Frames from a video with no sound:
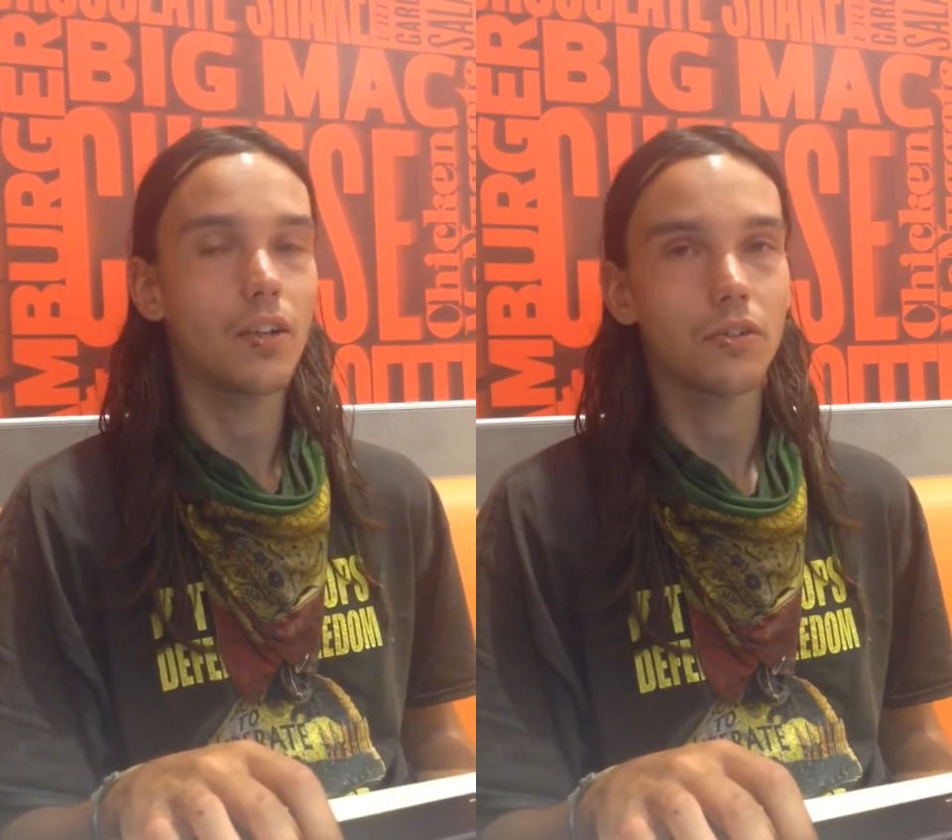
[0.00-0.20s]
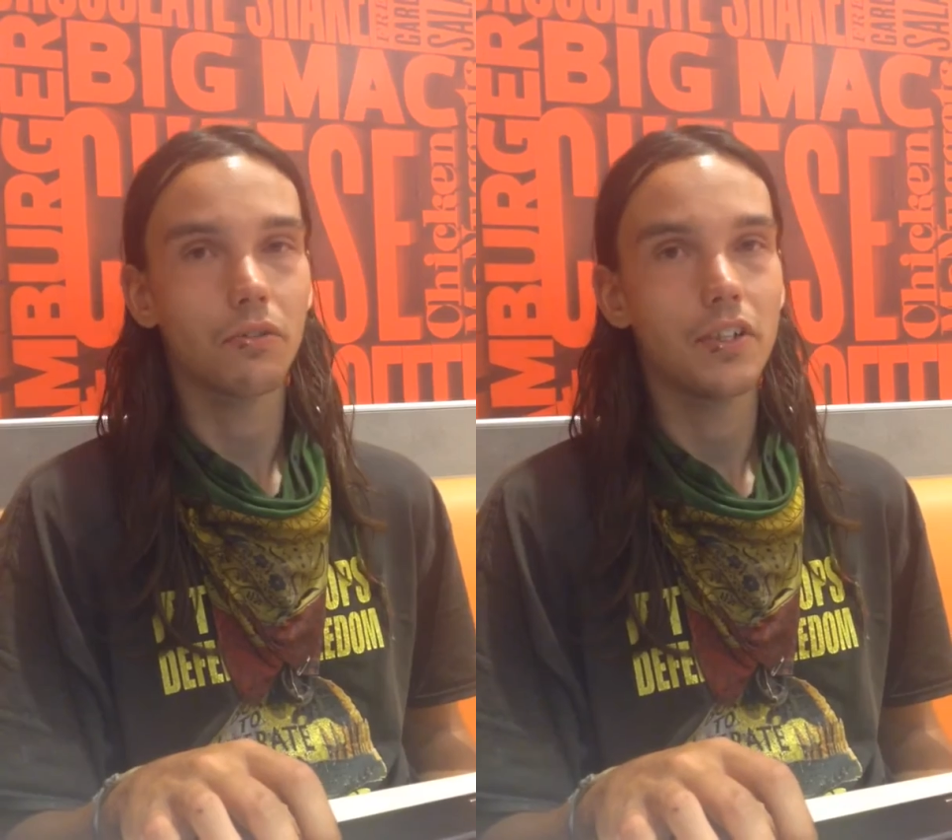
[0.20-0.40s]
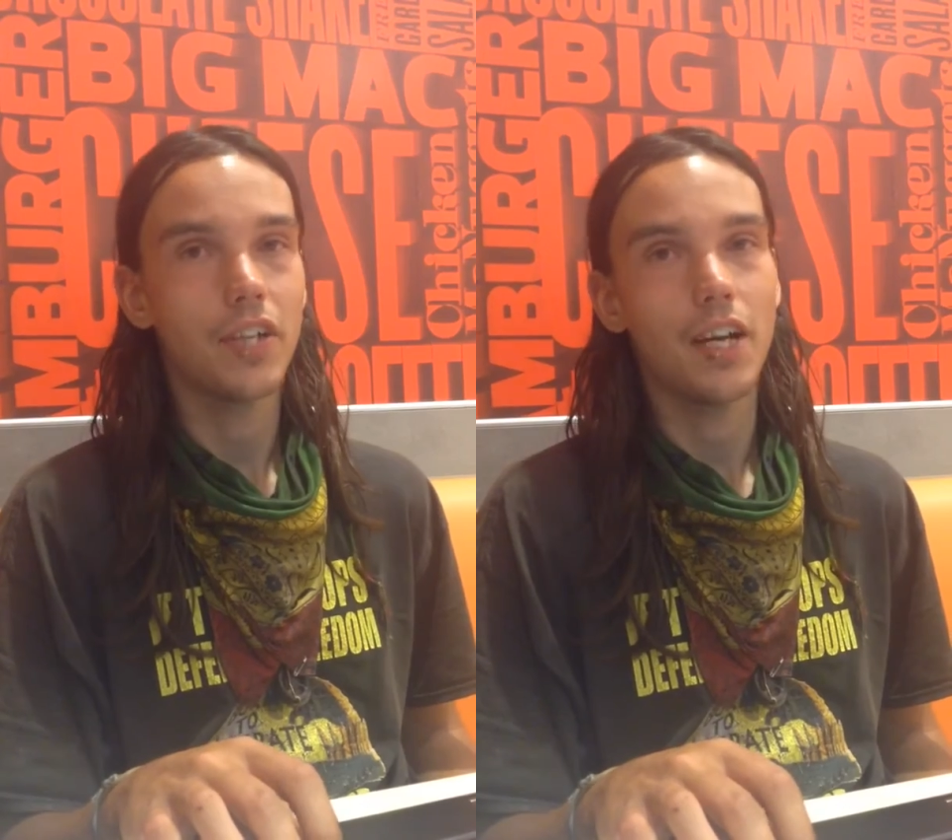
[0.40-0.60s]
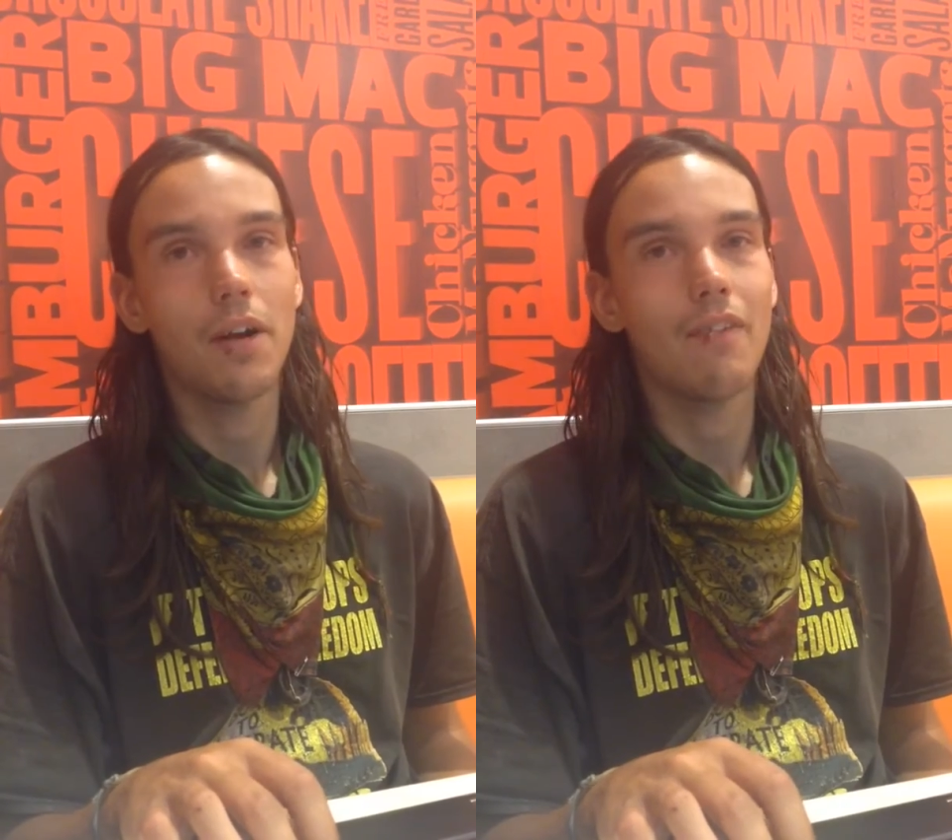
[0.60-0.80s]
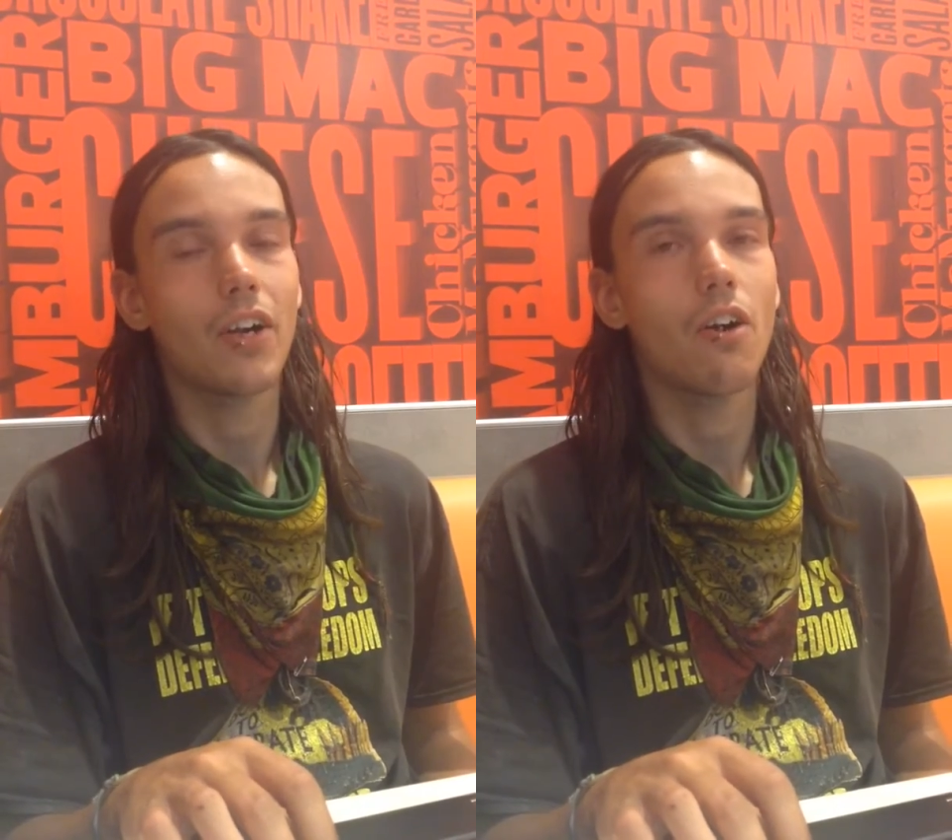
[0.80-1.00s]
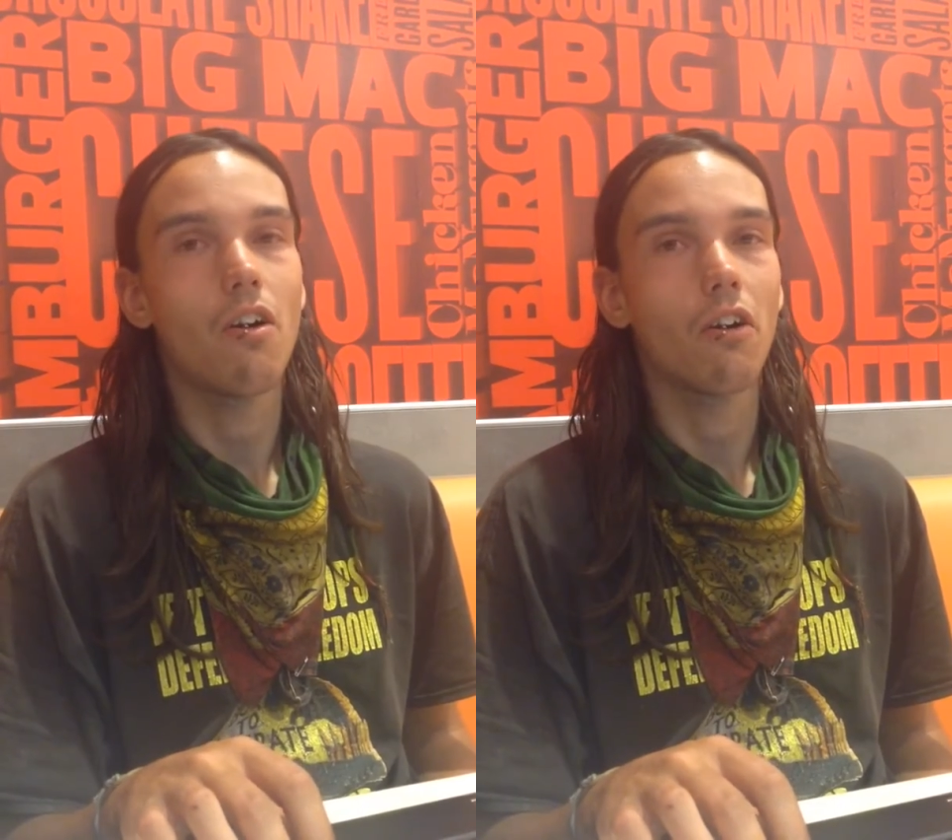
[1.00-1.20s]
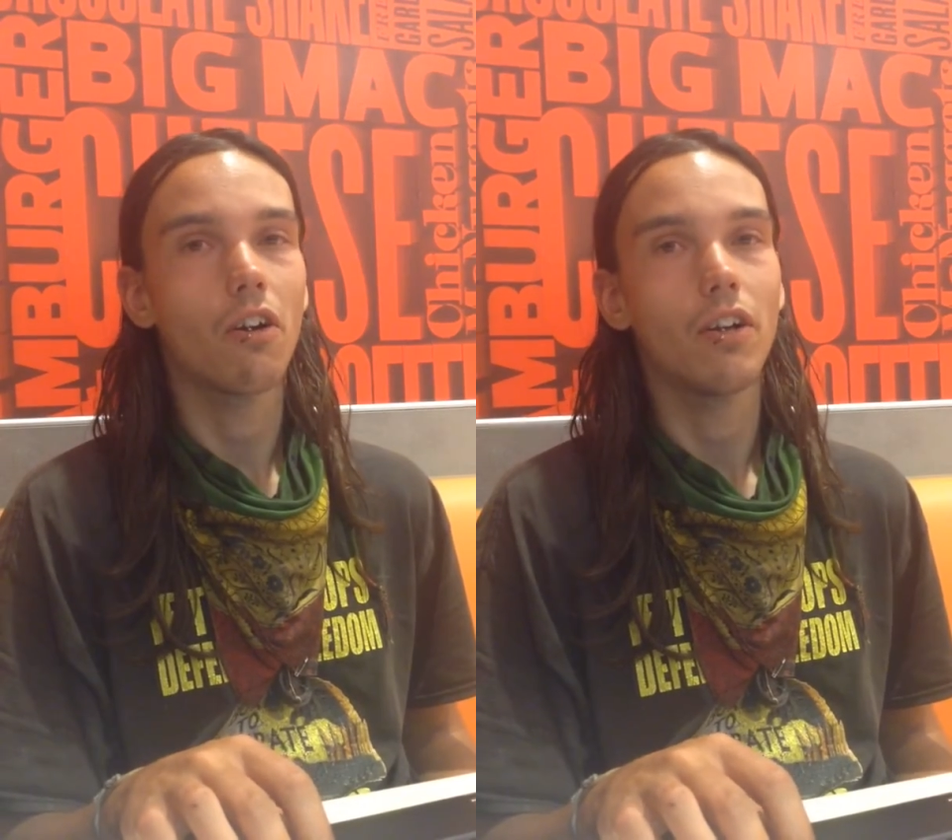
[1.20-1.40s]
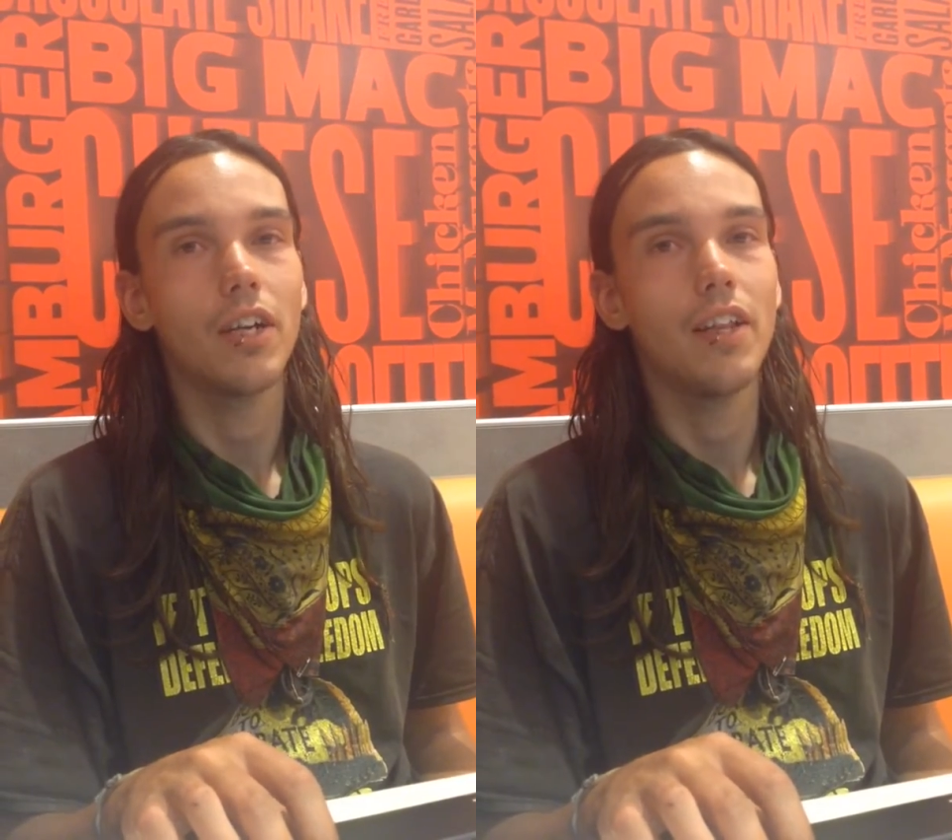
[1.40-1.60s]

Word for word: there's a reason I don't have a car,